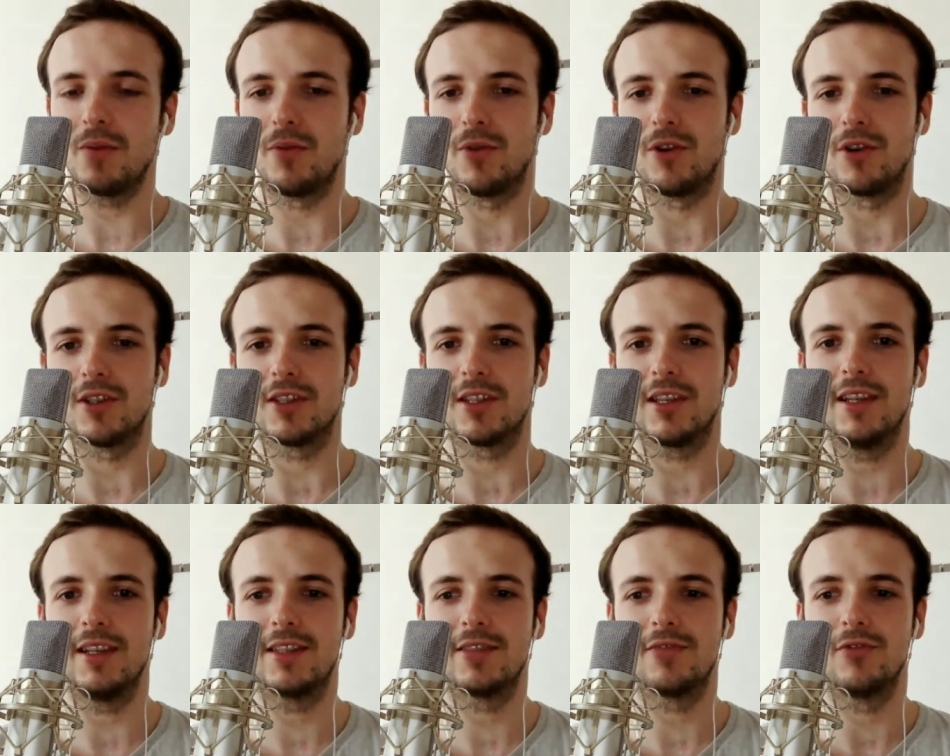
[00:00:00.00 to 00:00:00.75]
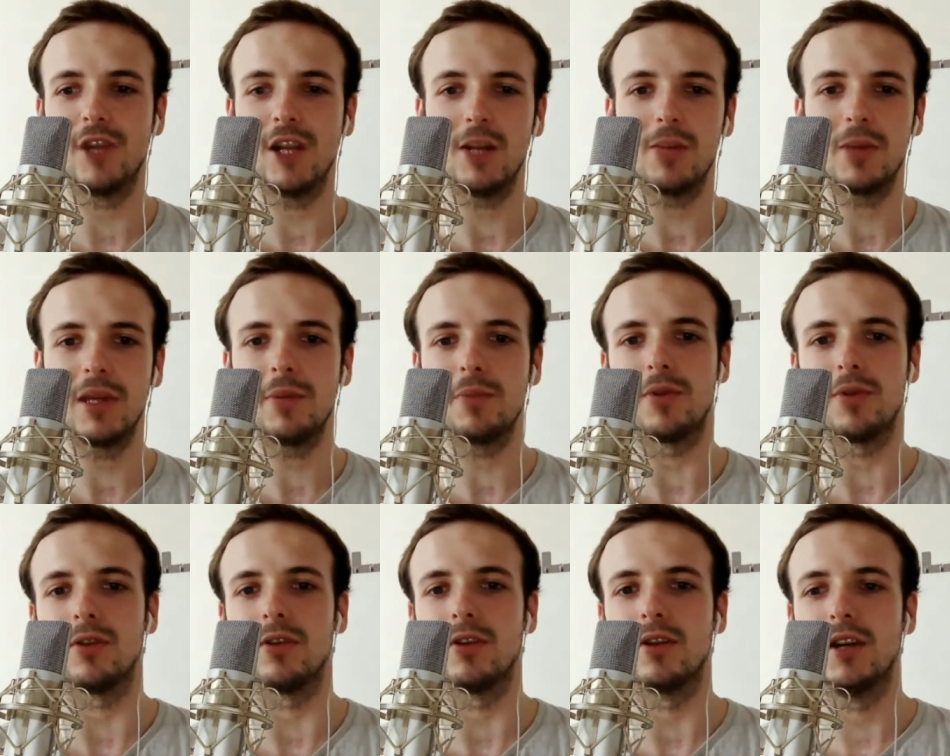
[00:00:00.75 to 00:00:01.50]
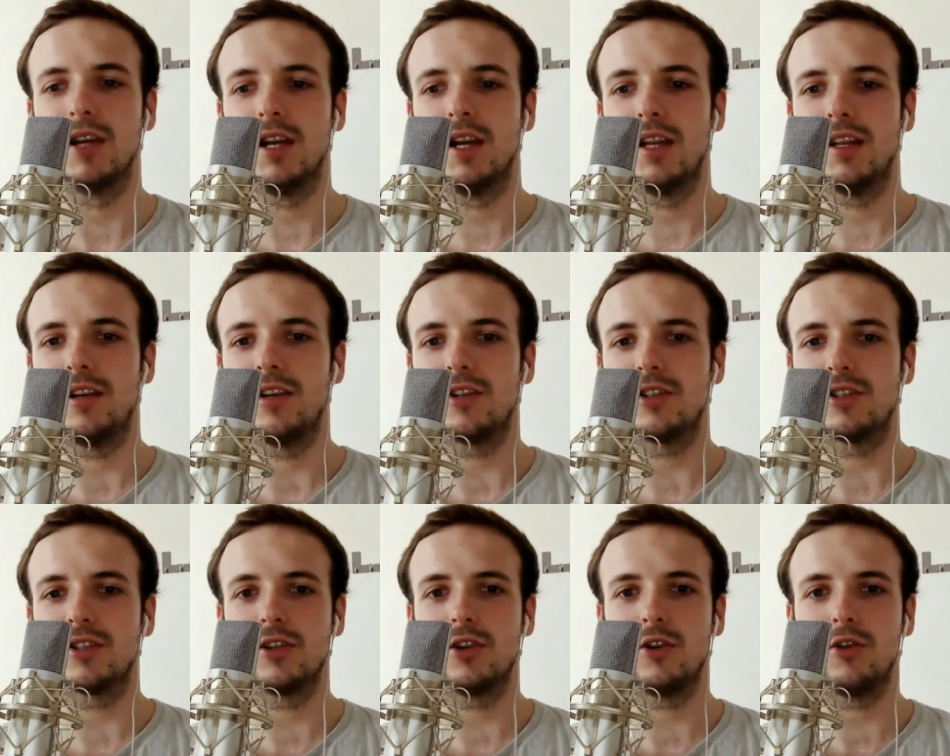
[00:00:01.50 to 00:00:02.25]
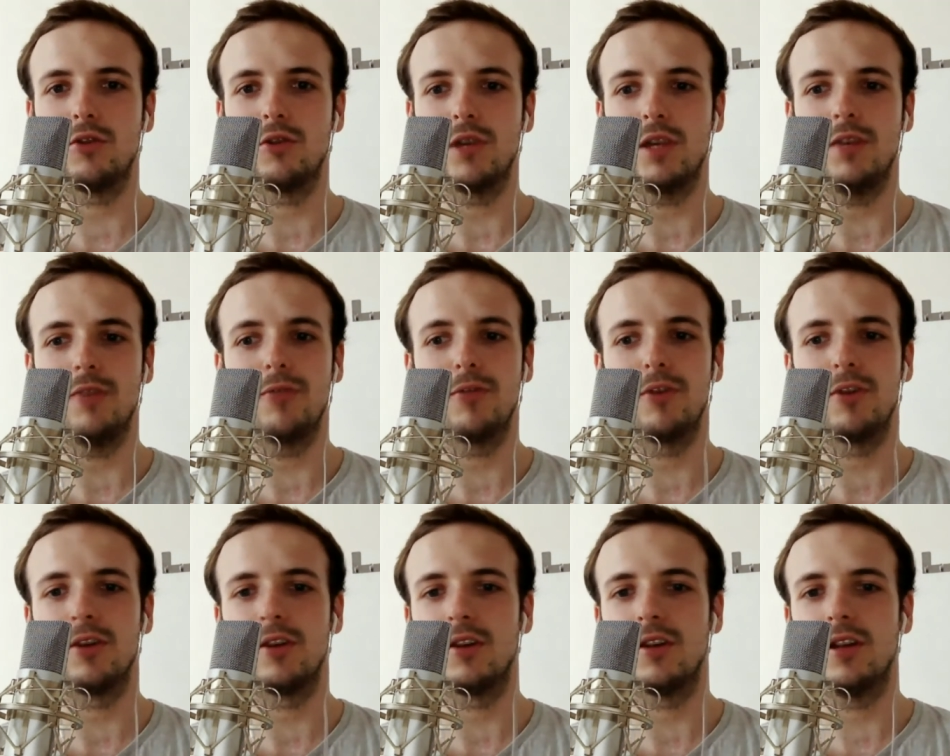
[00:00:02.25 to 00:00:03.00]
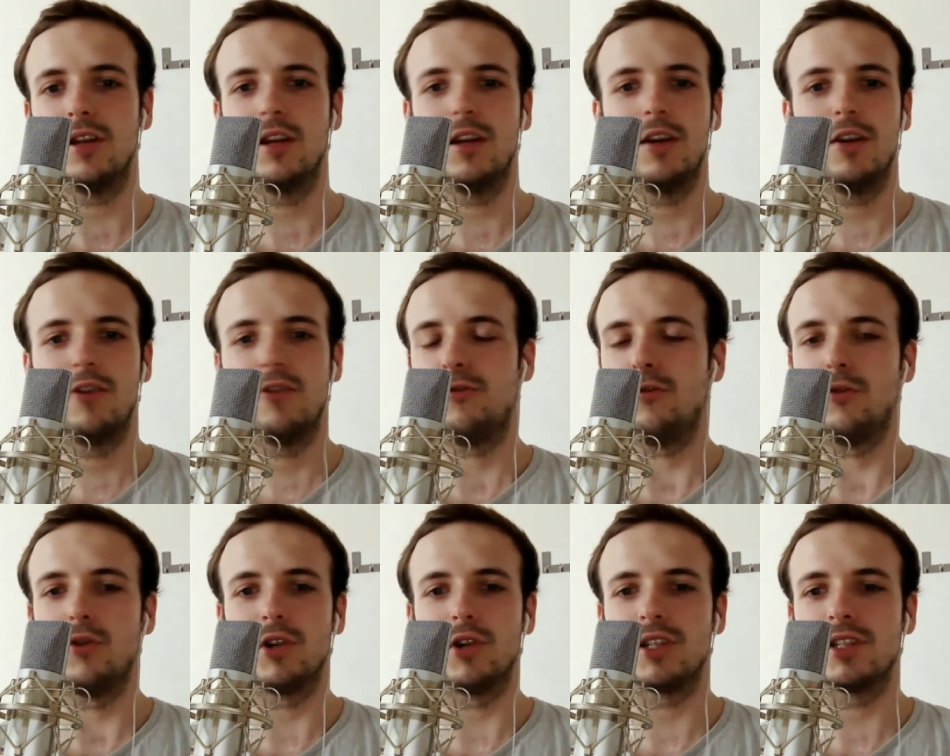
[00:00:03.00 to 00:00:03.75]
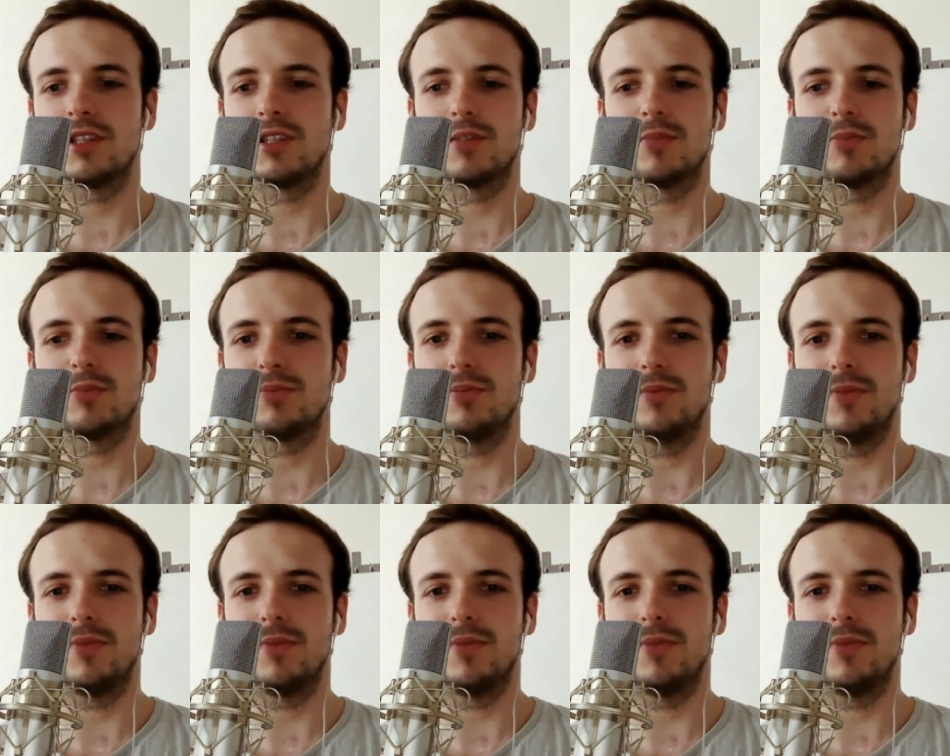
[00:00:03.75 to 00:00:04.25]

Birds. It's real people. There's no evil force,